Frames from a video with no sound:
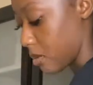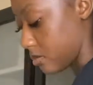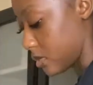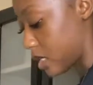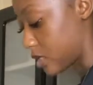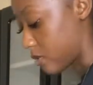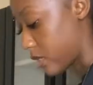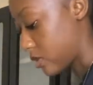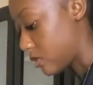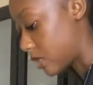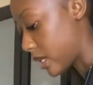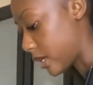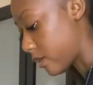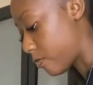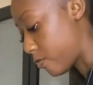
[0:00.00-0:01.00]
So I'm just going
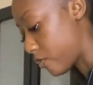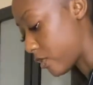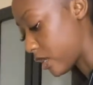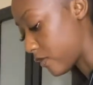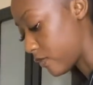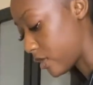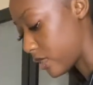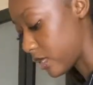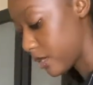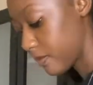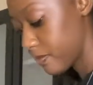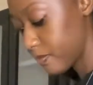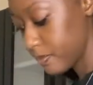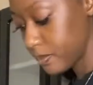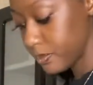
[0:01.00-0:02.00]
to like pour
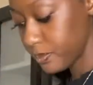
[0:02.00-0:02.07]
everything